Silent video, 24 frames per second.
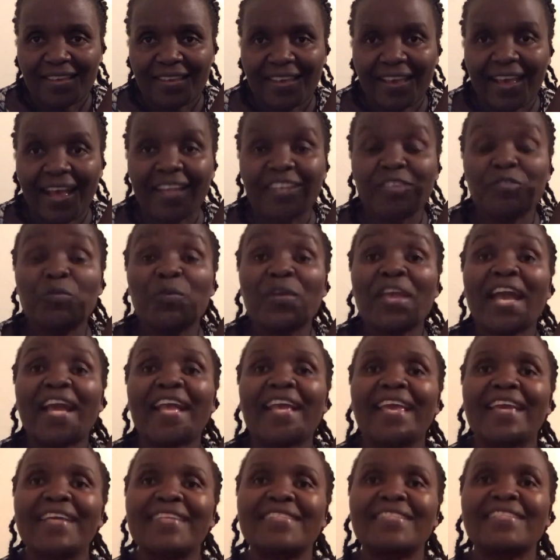and we are
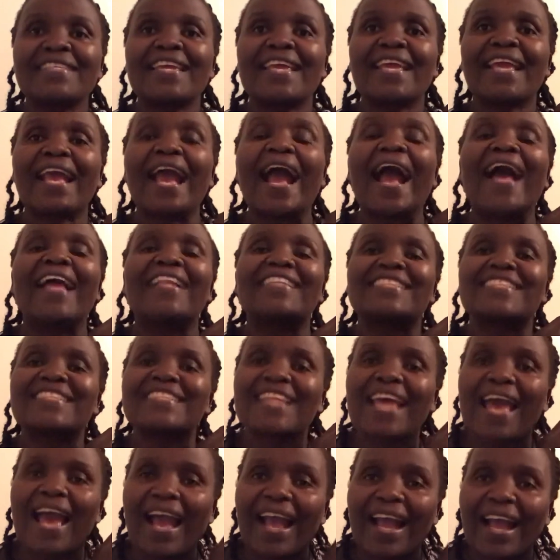getting
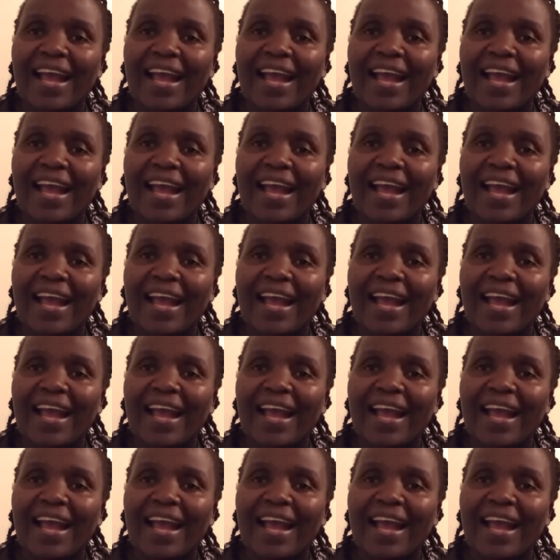unstuck.